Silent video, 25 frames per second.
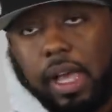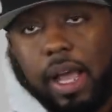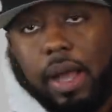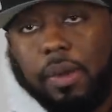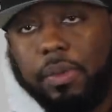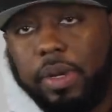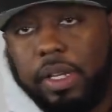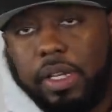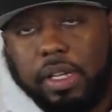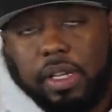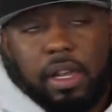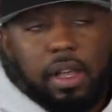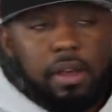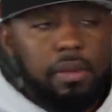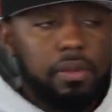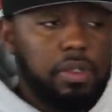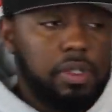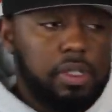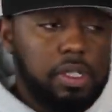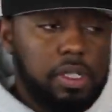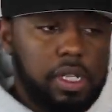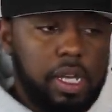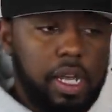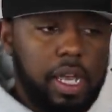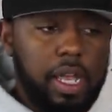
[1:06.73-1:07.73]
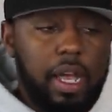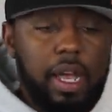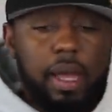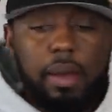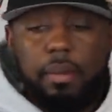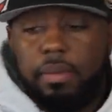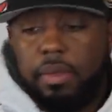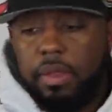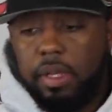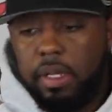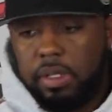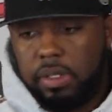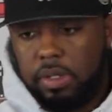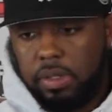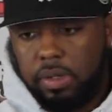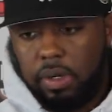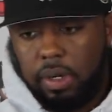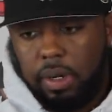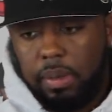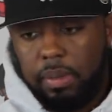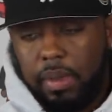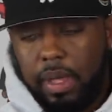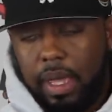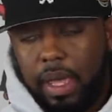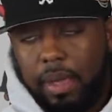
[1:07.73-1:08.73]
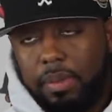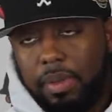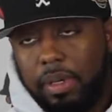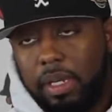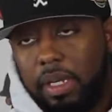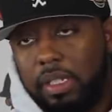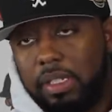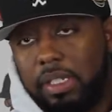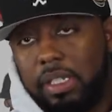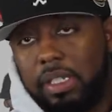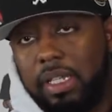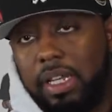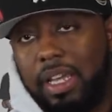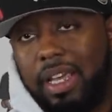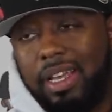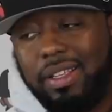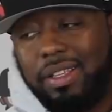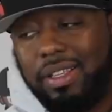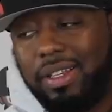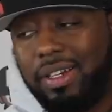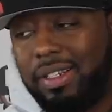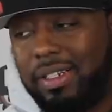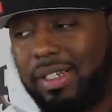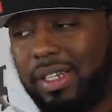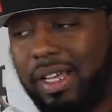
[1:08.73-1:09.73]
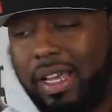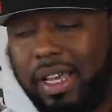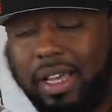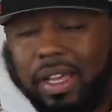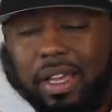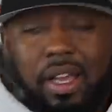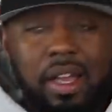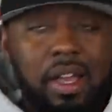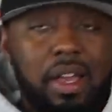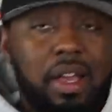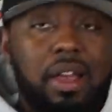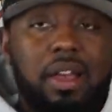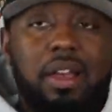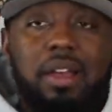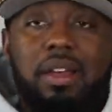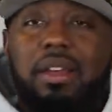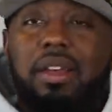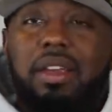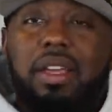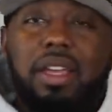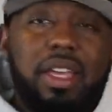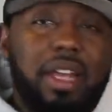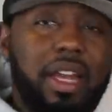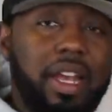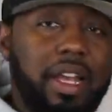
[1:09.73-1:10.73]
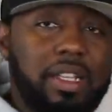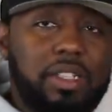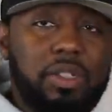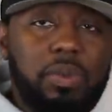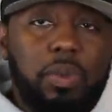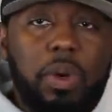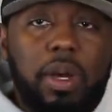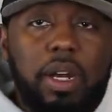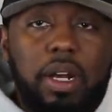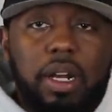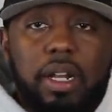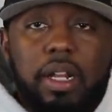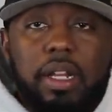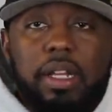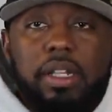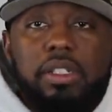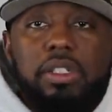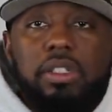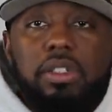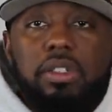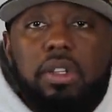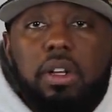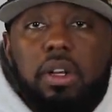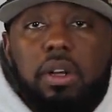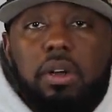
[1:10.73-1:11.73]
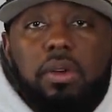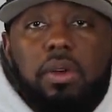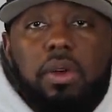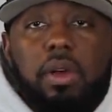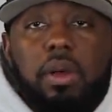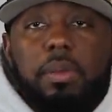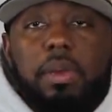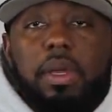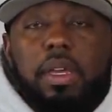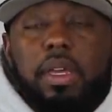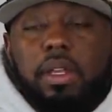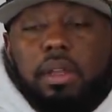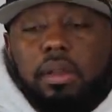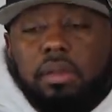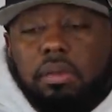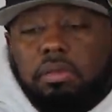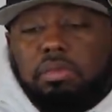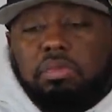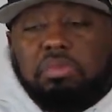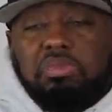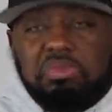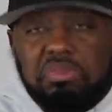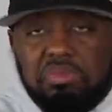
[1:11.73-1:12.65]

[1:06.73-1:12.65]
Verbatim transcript: I would never say I'm this or I'm that because at the end of the day, it is what it is. You know, I mean,